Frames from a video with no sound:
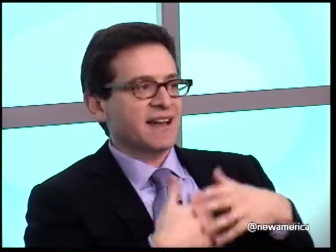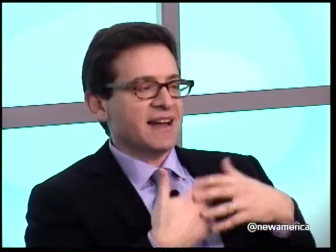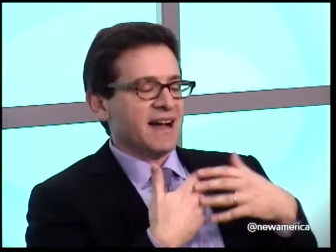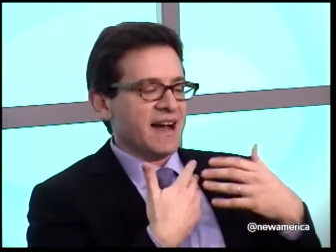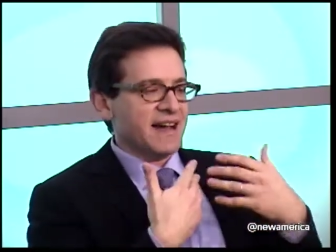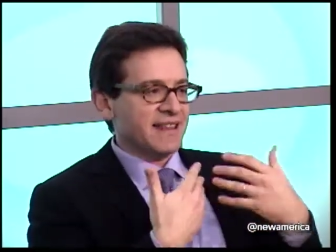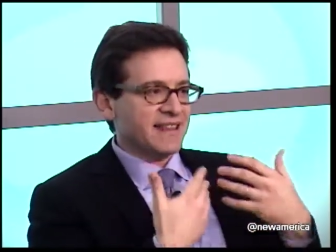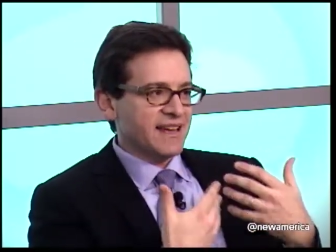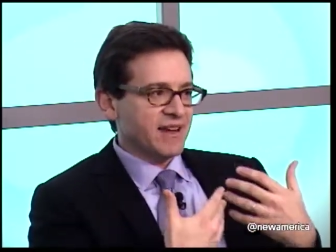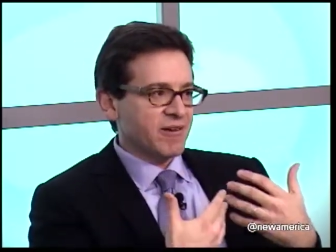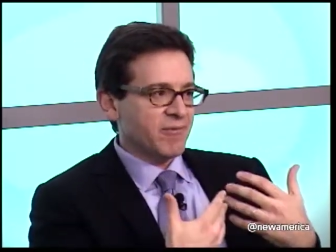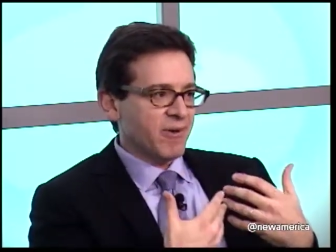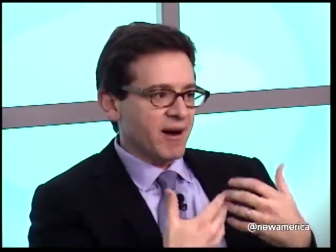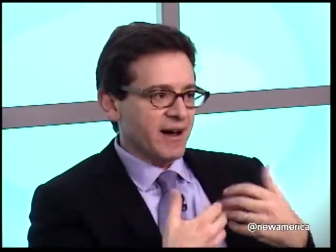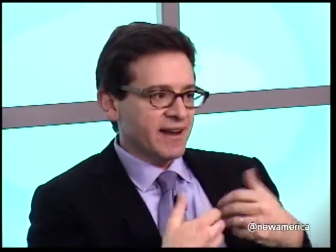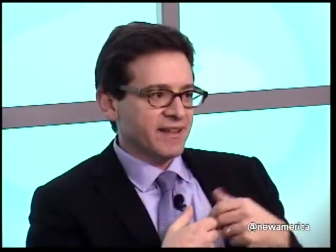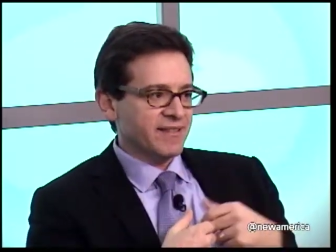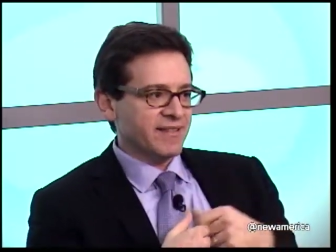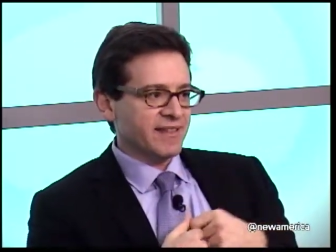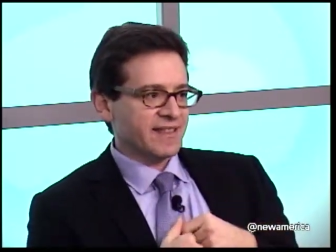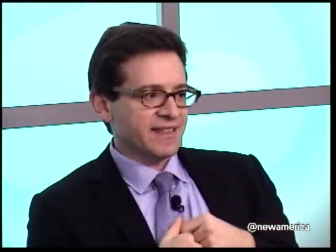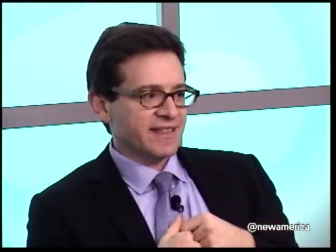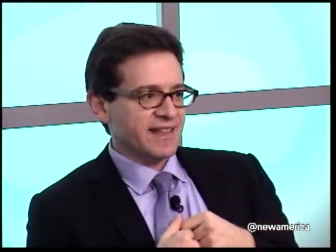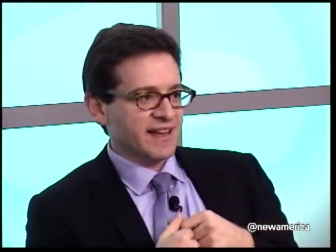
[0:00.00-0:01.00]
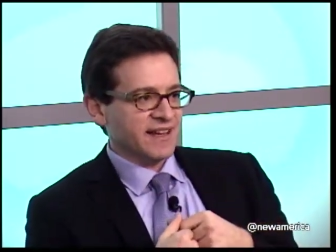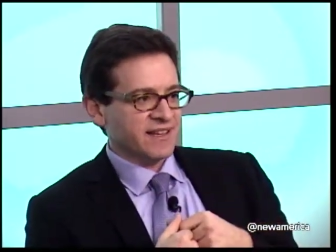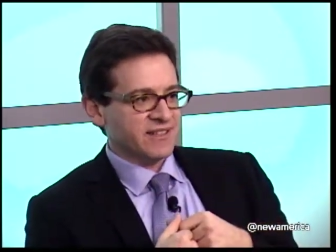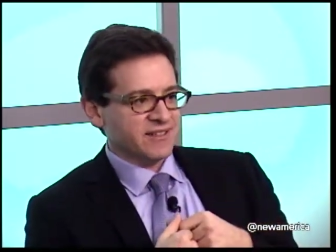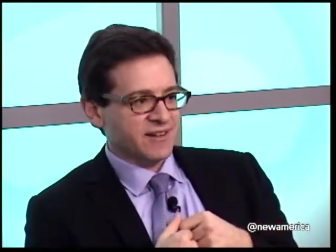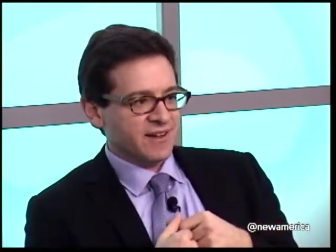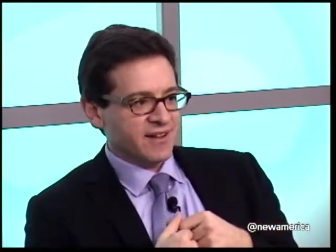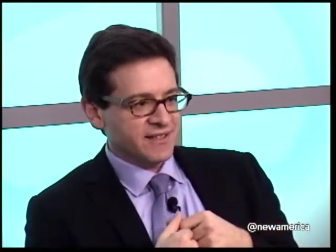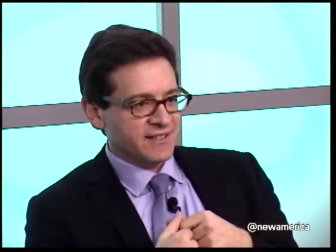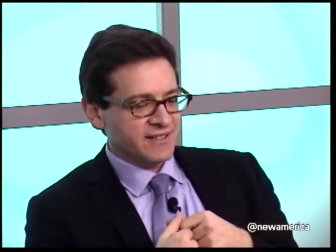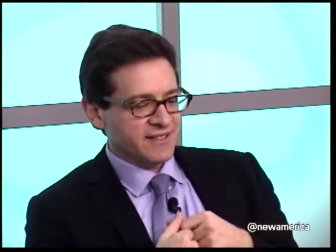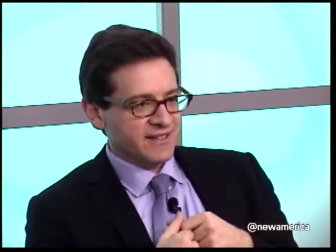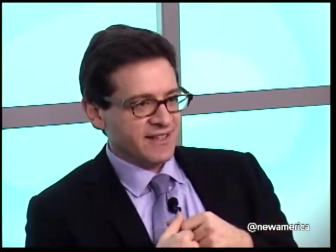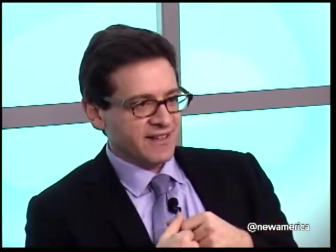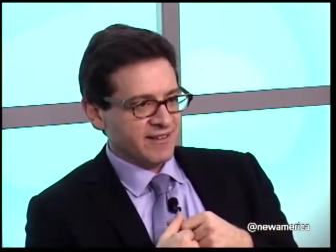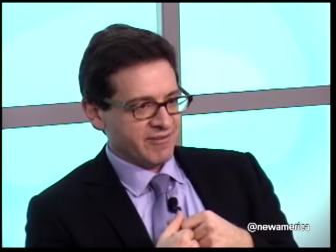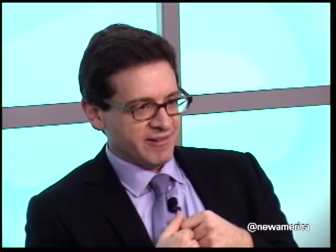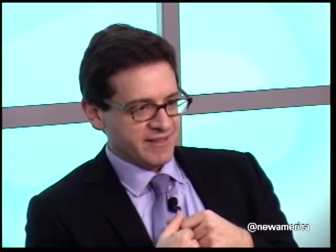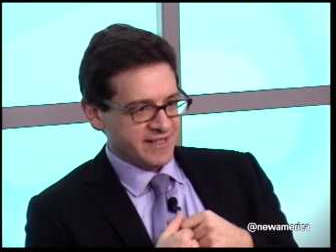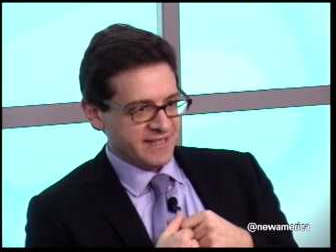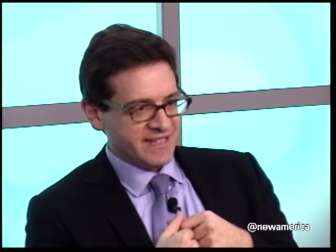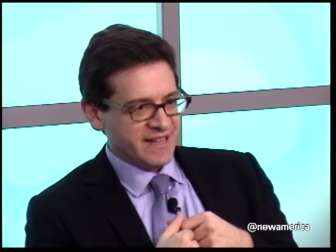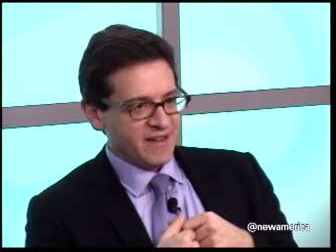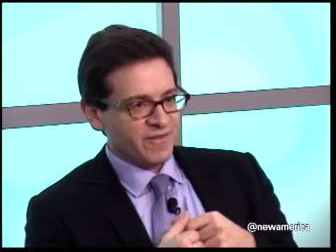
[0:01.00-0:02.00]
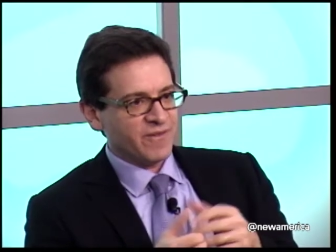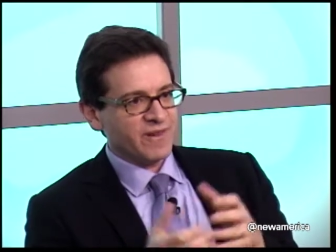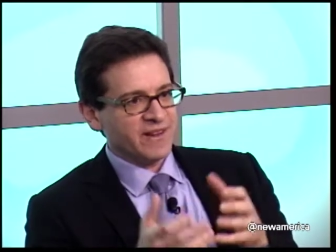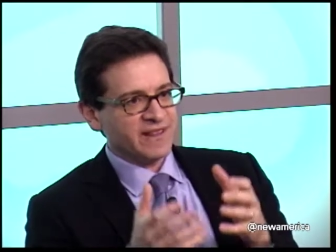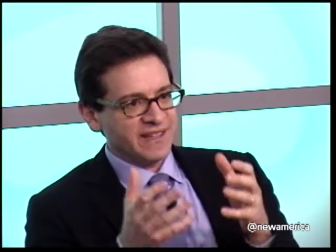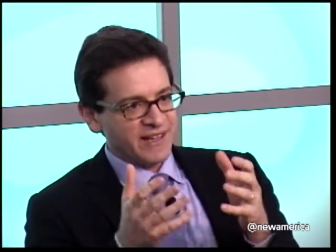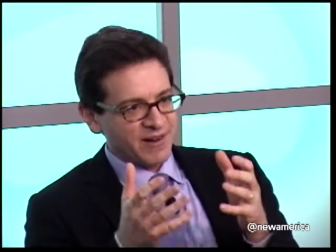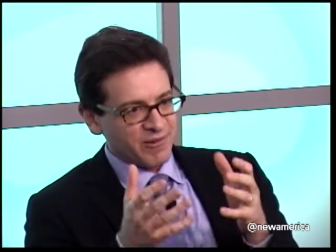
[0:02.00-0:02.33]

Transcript: I think one of the things also that was different,